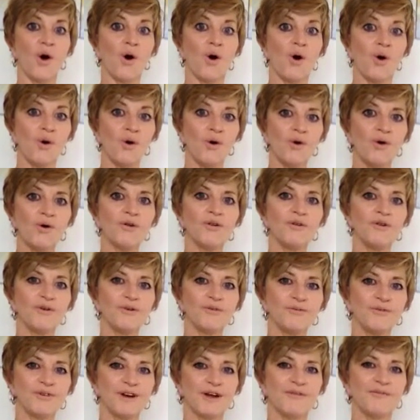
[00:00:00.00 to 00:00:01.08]
All your
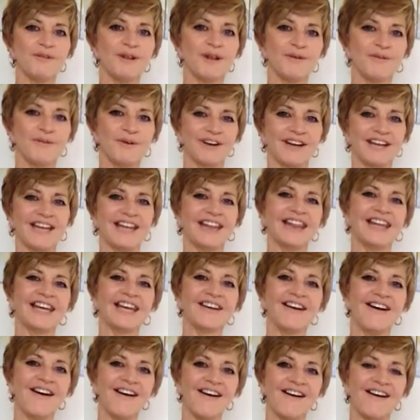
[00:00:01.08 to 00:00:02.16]
family were in the
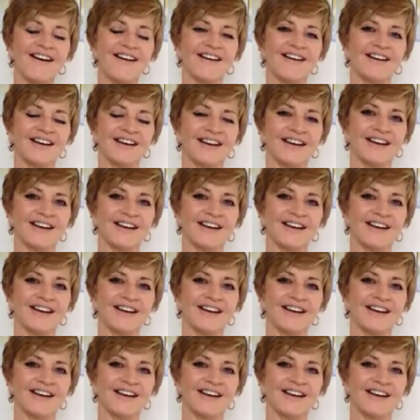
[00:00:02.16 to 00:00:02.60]
car.